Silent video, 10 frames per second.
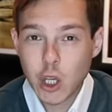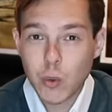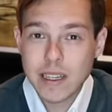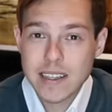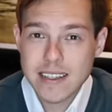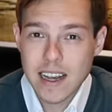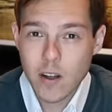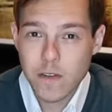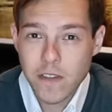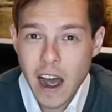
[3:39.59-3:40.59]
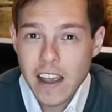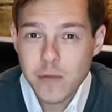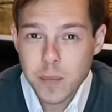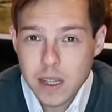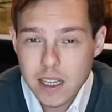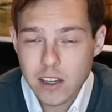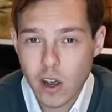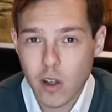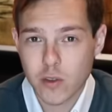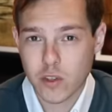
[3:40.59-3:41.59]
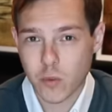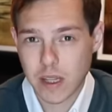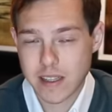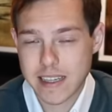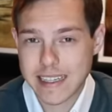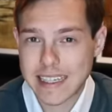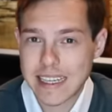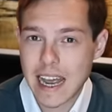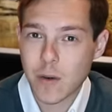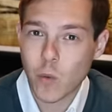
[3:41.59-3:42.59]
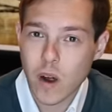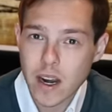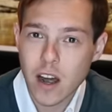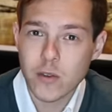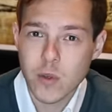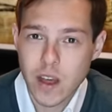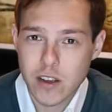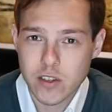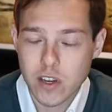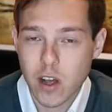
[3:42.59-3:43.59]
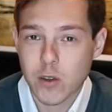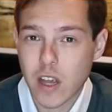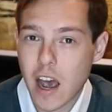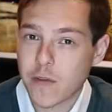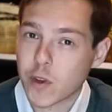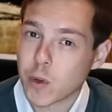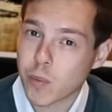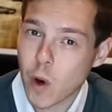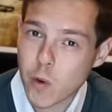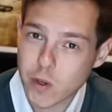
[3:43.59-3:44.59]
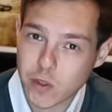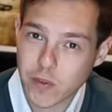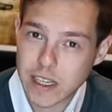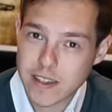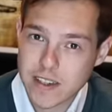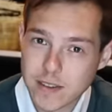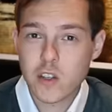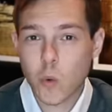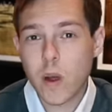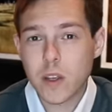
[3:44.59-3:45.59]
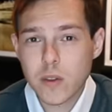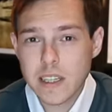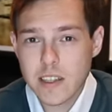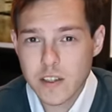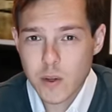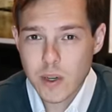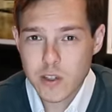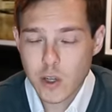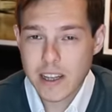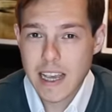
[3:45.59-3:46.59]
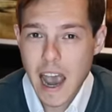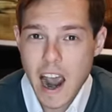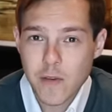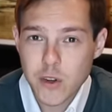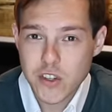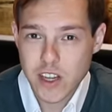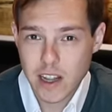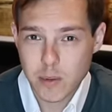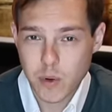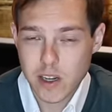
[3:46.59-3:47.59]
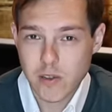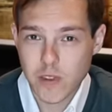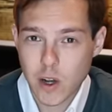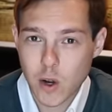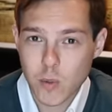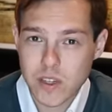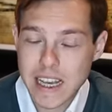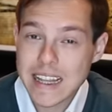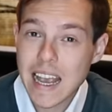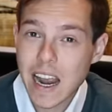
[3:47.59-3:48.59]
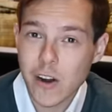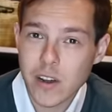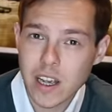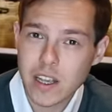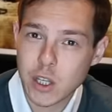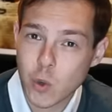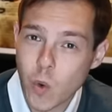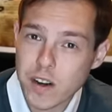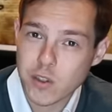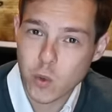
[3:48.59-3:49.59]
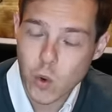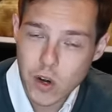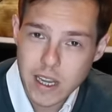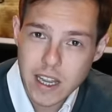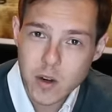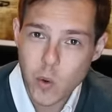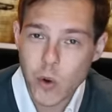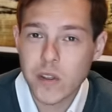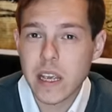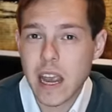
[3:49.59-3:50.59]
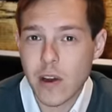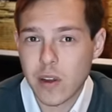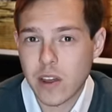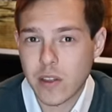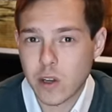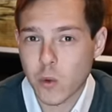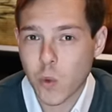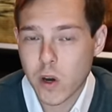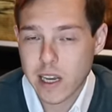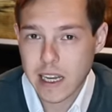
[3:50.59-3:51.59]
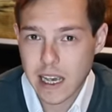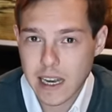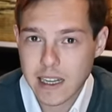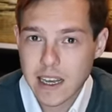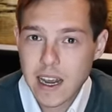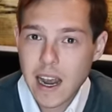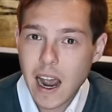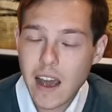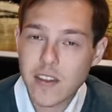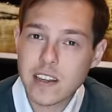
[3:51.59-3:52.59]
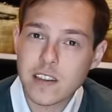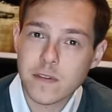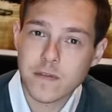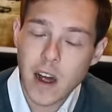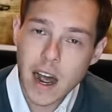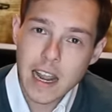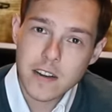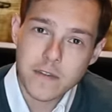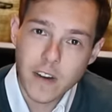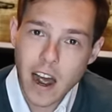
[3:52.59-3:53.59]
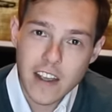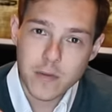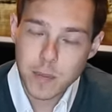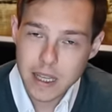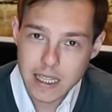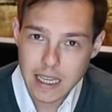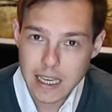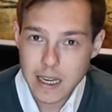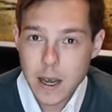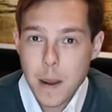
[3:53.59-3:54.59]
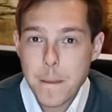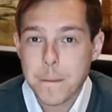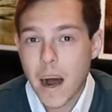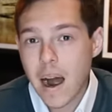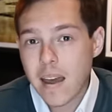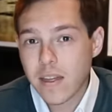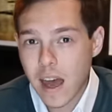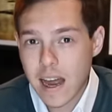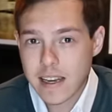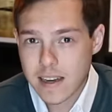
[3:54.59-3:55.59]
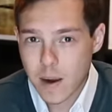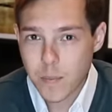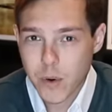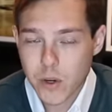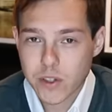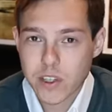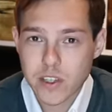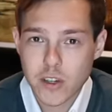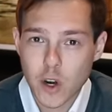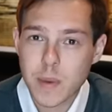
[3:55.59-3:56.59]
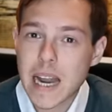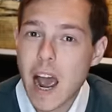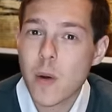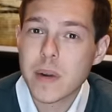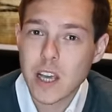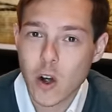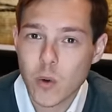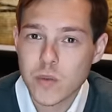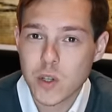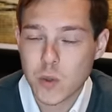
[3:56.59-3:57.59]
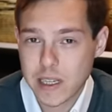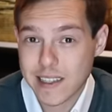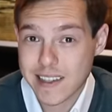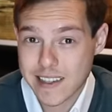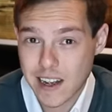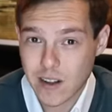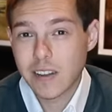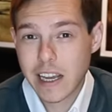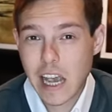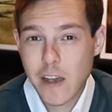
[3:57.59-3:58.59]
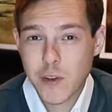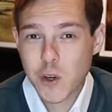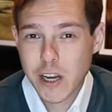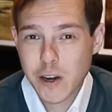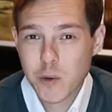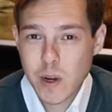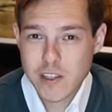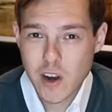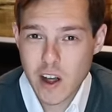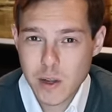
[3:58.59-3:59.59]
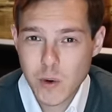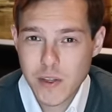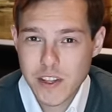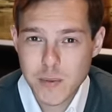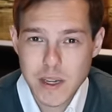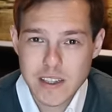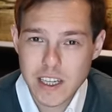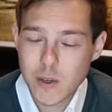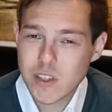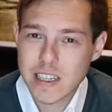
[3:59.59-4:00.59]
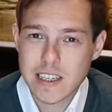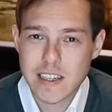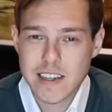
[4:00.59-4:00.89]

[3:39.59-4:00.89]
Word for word: you need to sell five million dollars in real estate to net one hundred thousand dollars after your broker's fees. So what you'll need to do is look at the average selling price of the homes in the area you want to work in or in the area that you're working in, and then divide five million by that number to determine how many homes you need to sell. Like if you're here in West Hollywood, this means that you just need to